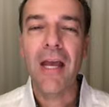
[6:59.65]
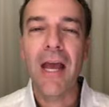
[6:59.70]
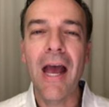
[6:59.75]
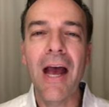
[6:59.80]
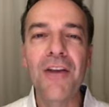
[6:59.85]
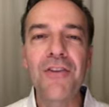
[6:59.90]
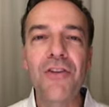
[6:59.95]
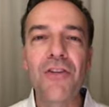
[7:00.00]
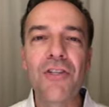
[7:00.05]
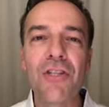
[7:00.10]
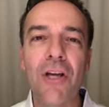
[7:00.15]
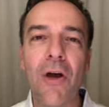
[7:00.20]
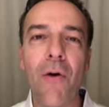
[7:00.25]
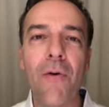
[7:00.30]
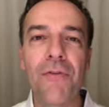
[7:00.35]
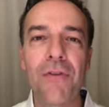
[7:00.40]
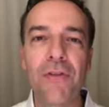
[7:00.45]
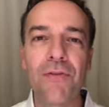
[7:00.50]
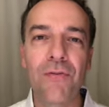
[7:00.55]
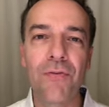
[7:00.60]
As you saw with
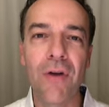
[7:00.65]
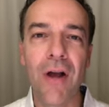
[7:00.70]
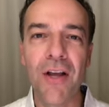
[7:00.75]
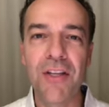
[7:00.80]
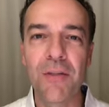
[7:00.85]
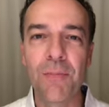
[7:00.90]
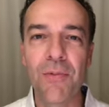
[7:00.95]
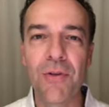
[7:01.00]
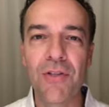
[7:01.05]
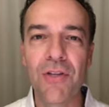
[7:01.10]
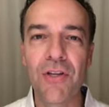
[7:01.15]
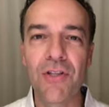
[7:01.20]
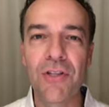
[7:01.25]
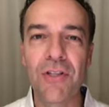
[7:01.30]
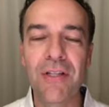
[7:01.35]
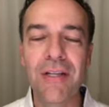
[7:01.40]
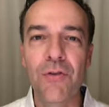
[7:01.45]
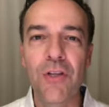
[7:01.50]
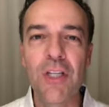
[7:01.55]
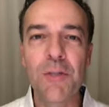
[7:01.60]
this Verizon
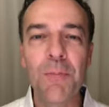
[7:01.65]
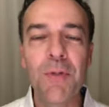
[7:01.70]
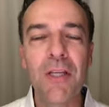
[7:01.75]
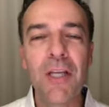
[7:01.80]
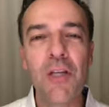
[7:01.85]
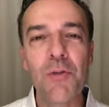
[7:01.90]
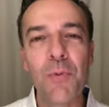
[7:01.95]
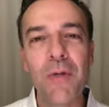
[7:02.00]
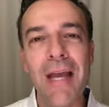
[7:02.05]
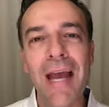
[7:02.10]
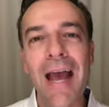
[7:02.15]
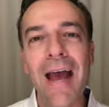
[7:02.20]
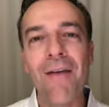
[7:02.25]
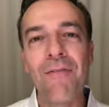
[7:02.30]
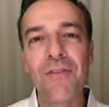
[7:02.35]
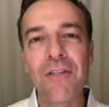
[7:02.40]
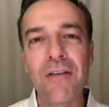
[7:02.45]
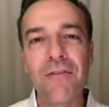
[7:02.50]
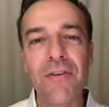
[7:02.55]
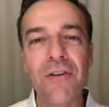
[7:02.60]
position, just because we have
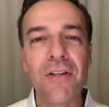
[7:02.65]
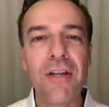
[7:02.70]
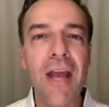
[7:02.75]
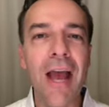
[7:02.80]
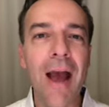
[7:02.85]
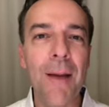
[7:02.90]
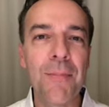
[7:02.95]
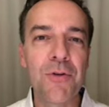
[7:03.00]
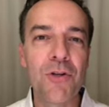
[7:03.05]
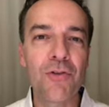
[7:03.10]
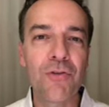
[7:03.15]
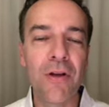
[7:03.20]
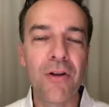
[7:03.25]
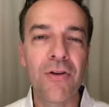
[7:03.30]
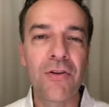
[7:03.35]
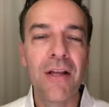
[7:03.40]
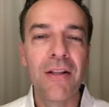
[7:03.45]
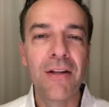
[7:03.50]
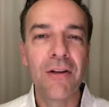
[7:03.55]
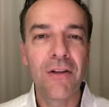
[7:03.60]
dividend capture
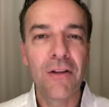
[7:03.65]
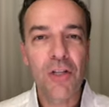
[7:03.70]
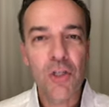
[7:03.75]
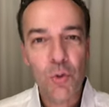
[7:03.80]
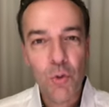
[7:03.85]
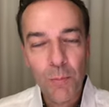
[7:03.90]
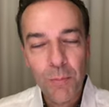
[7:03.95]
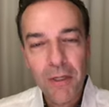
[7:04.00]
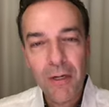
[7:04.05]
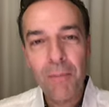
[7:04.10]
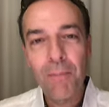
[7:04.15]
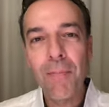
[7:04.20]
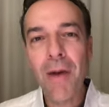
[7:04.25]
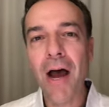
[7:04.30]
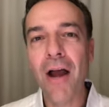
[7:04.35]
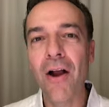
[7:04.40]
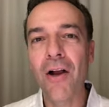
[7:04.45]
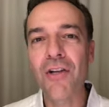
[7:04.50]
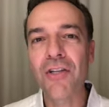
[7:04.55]
traders that are gonna swoop in and buy our